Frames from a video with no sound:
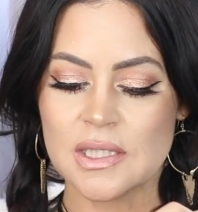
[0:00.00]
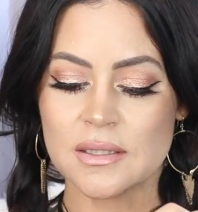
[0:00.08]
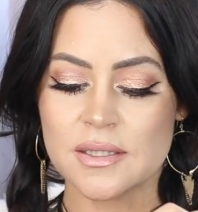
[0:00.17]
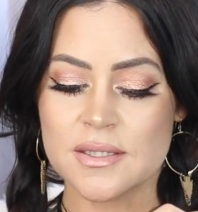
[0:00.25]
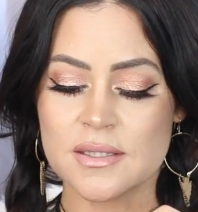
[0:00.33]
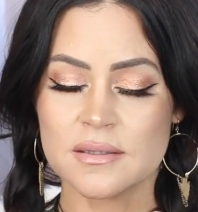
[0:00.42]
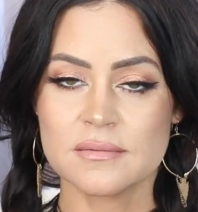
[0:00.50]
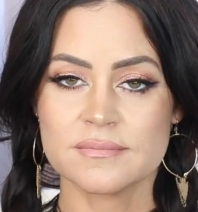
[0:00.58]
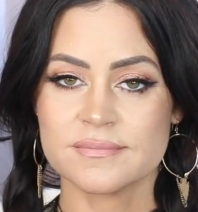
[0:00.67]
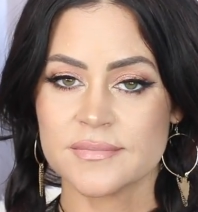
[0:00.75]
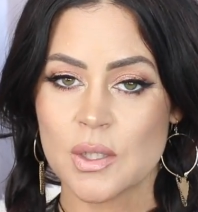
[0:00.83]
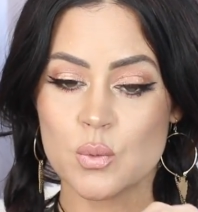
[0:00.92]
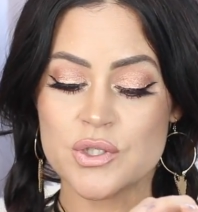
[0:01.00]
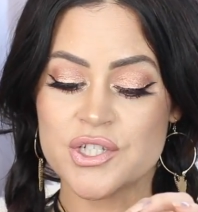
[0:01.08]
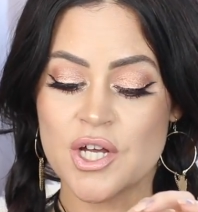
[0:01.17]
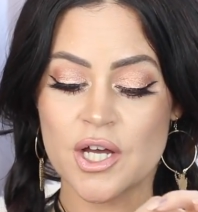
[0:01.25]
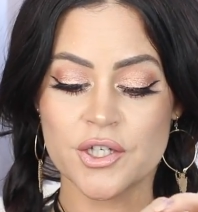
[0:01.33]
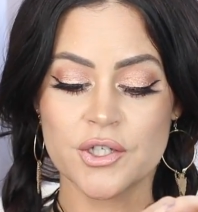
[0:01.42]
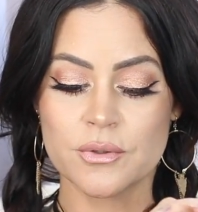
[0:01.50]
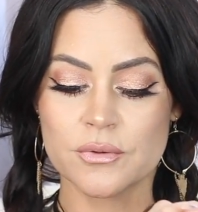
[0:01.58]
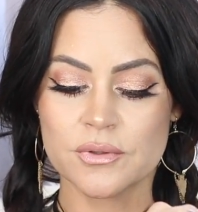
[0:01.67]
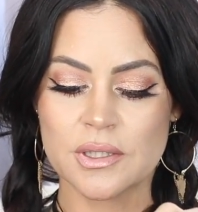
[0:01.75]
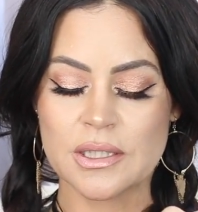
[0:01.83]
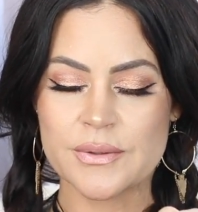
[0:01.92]
and listen, it was not
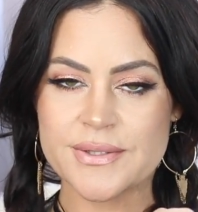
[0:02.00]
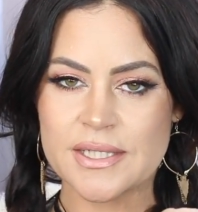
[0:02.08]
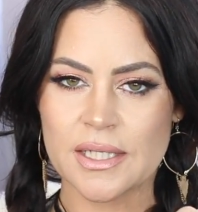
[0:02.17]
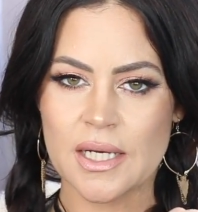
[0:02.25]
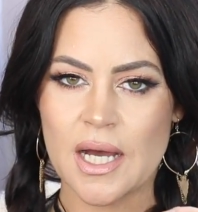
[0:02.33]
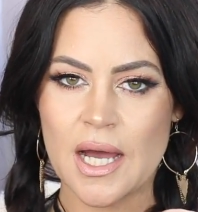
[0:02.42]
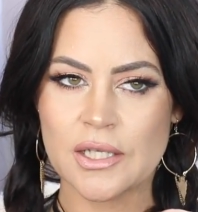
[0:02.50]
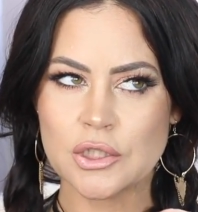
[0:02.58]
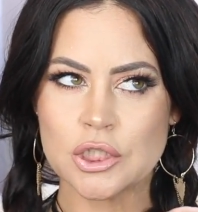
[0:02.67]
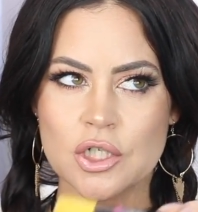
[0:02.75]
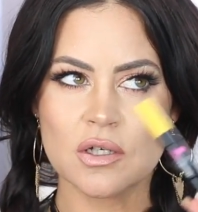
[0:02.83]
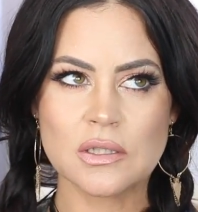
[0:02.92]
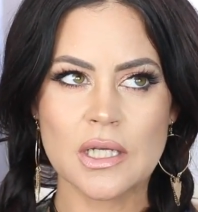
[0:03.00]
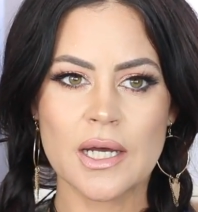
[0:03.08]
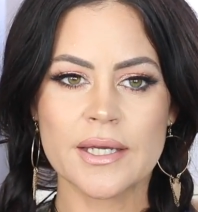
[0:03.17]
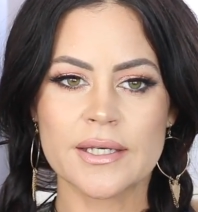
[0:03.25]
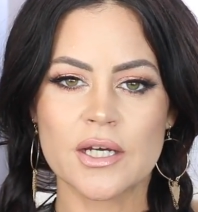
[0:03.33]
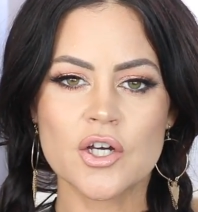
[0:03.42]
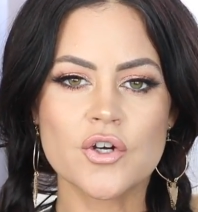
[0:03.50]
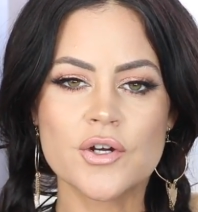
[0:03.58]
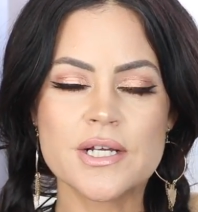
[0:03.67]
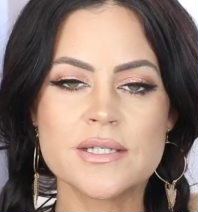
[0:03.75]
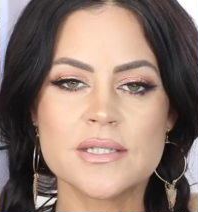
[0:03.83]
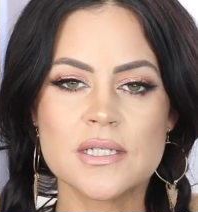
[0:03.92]
cute. And I was like, I look like a
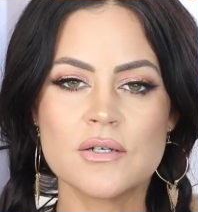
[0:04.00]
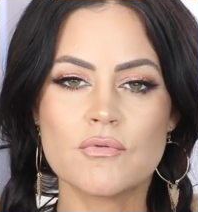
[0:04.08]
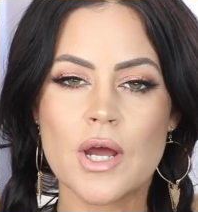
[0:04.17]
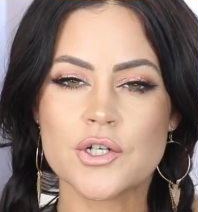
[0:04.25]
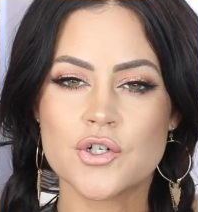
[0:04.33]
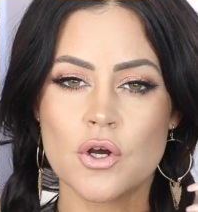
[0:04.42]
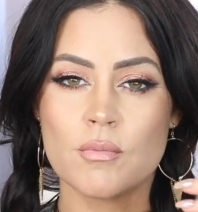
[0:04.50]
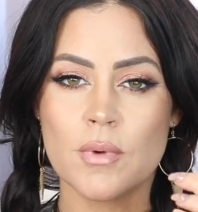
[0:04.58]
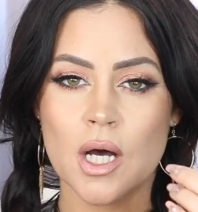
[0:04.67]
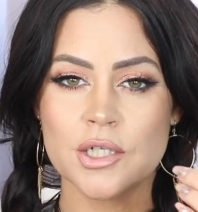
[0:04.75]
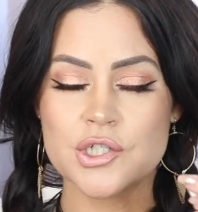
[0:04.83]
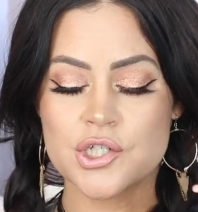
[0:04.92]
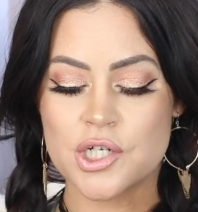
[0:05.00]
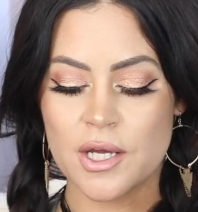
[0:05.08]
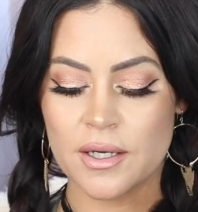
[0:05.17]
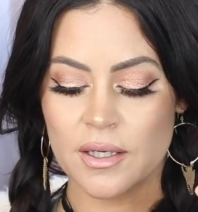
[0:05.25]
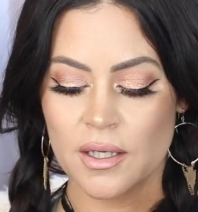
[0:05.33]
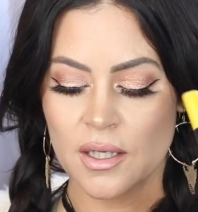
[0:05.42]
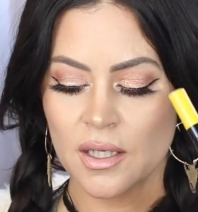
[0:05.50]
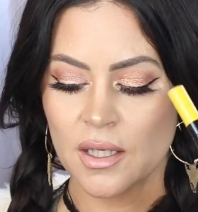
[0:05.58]
crazy retro mod chick